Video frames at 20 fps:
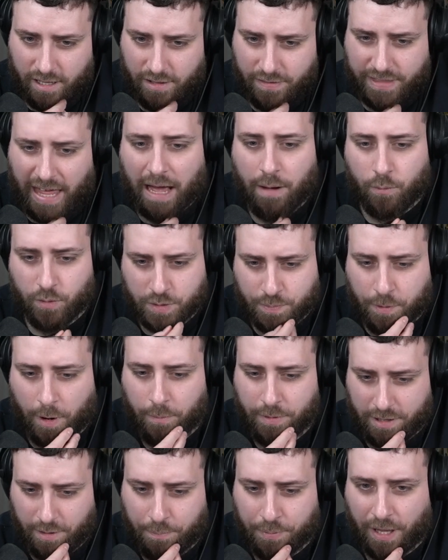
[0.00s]
That was
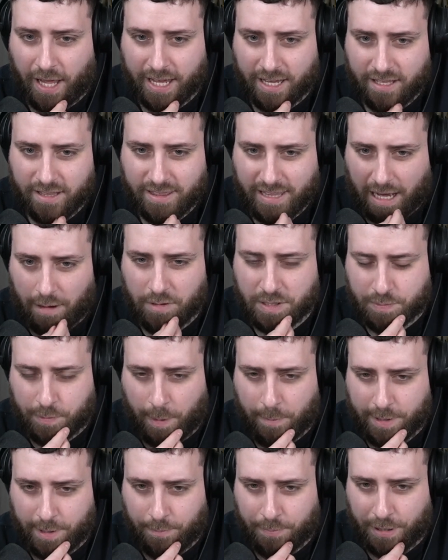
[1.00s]
probably the
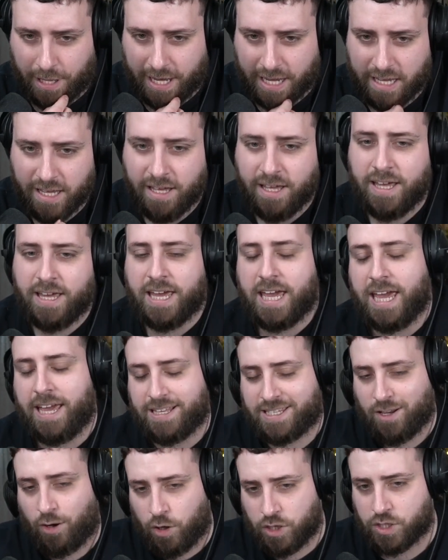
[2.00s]
play.
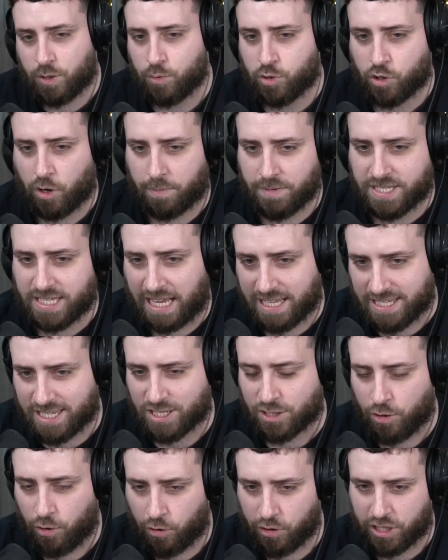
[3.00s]
It's also dropped Center
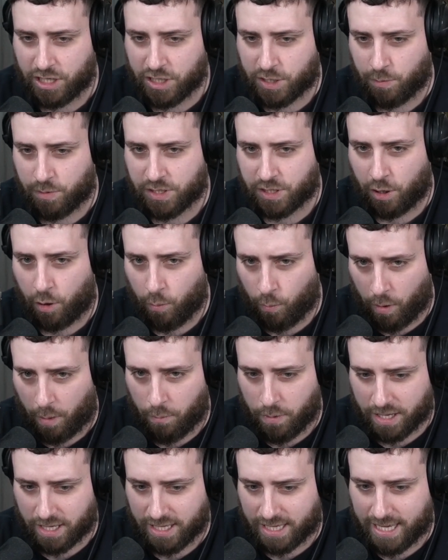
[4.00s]
Scorch into a zone where
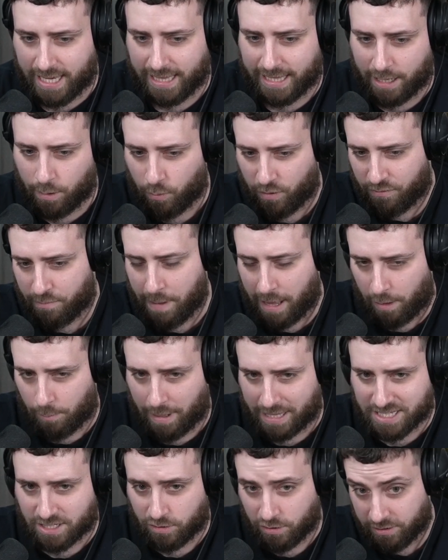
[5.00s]
we can kill it with
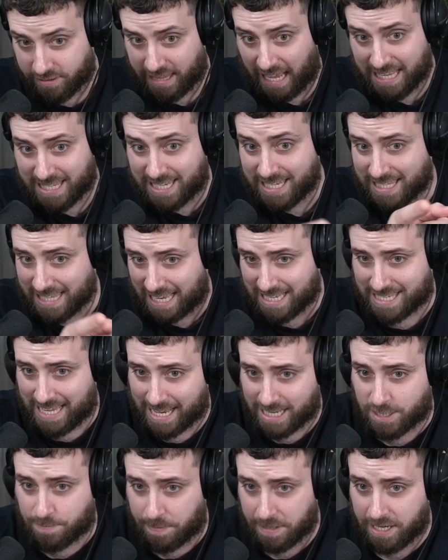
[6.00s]
Melmetal. That's his last
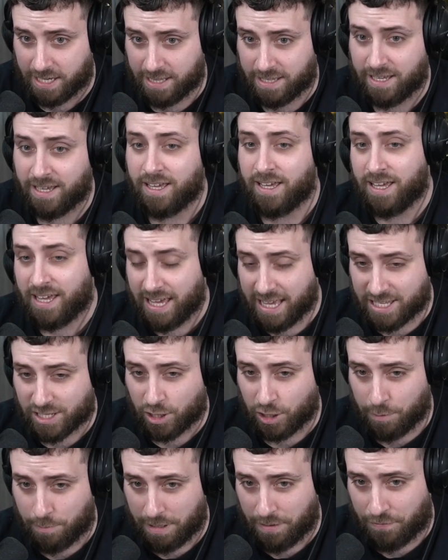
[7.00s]
X speed. It's
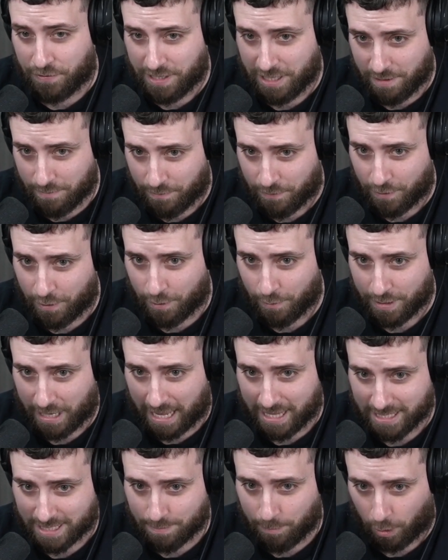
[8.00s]
going to be for the Inferno
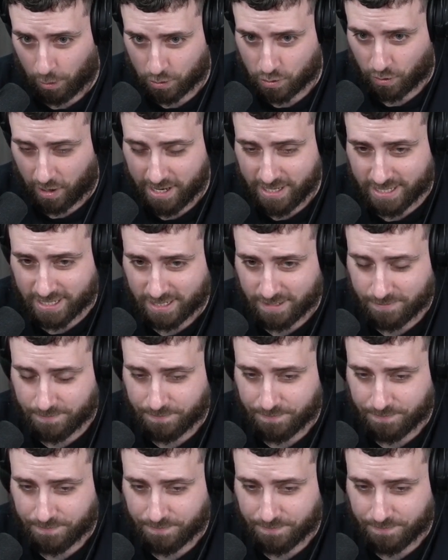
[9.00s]
Dance Moltres.